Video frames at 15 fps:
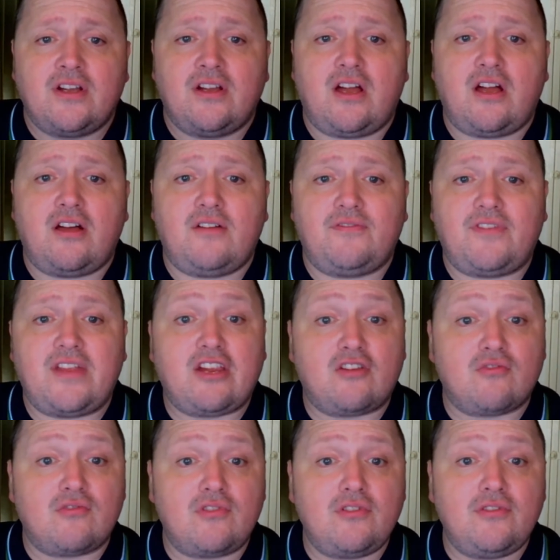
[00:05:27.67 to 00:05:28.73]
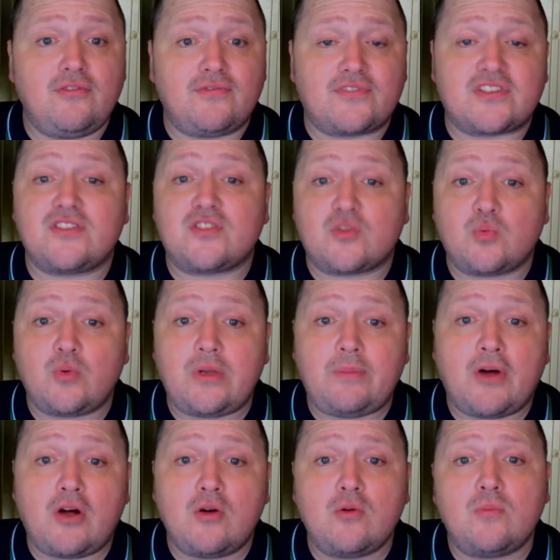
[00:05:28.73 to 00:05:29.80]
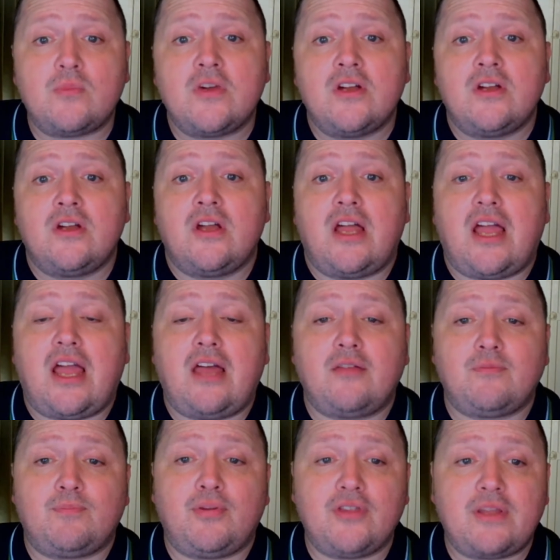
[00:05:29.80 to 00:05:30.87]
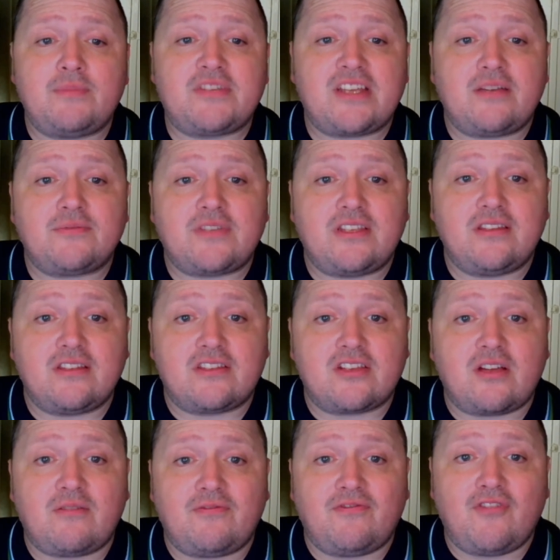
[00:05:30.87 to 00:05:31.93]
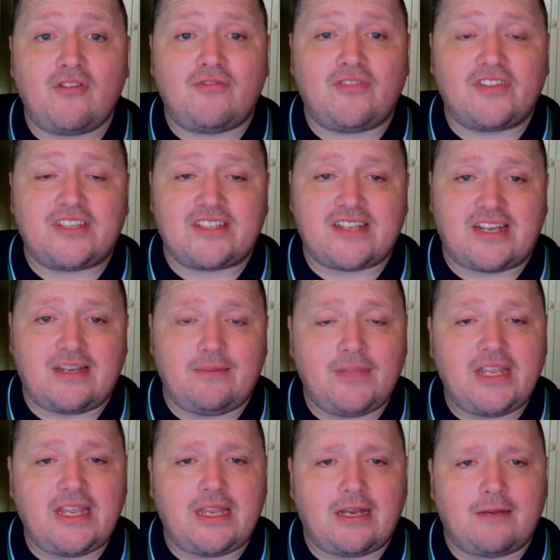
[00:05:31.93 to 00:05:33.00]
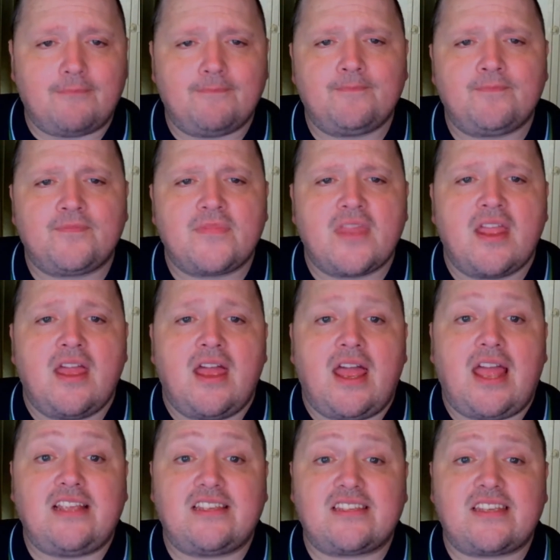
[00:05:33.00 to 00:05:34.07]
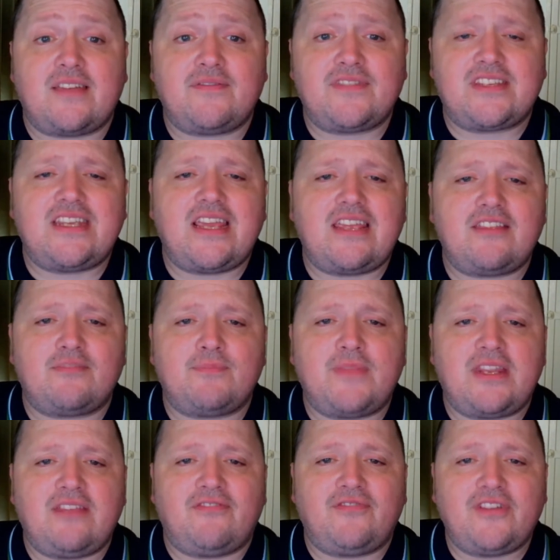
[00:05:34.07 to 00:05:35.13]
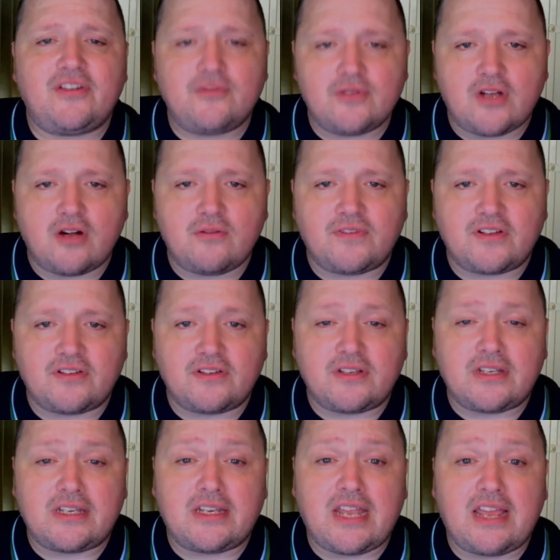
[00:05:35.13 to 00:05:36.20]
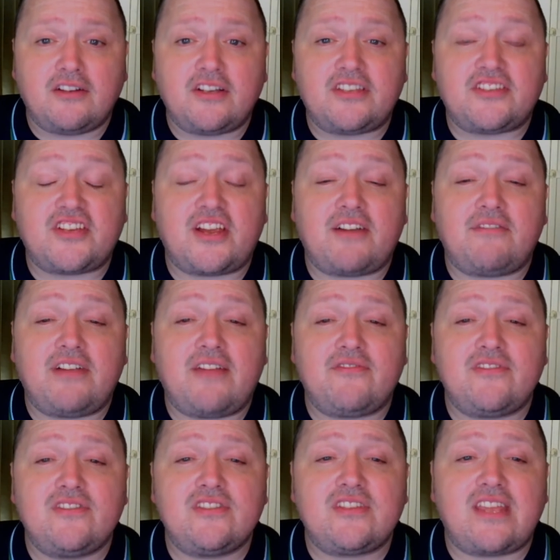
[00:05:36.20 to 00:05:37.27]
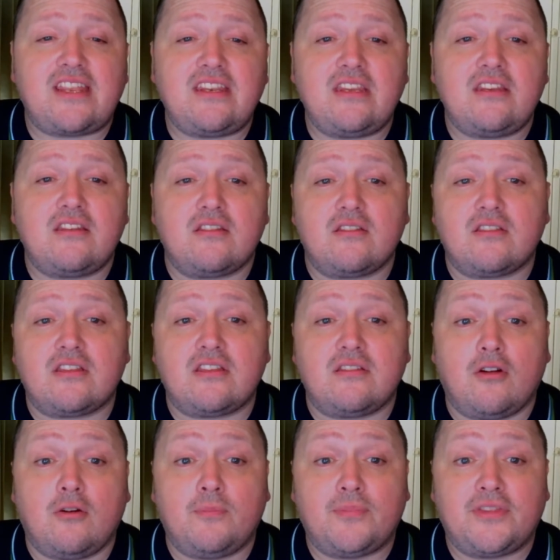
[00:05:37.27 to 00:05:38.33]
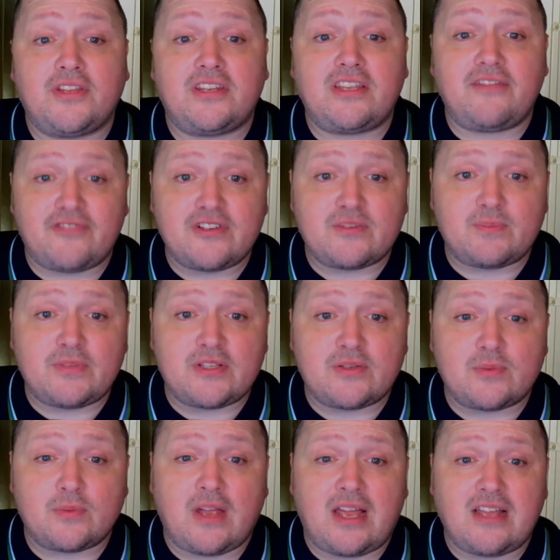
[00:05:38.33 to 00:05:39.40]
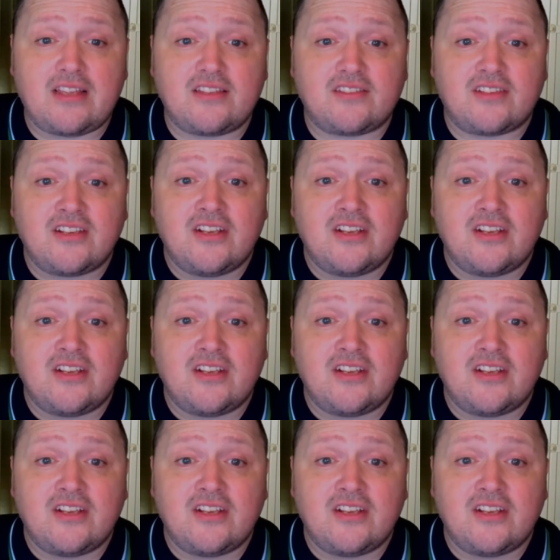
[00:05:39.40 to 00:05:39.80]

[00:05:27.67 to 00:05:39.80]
of a groove to sweep home and put themselves in the top four for the time being. A 78th minute field goal for Daly Cherry Evans ended the difference as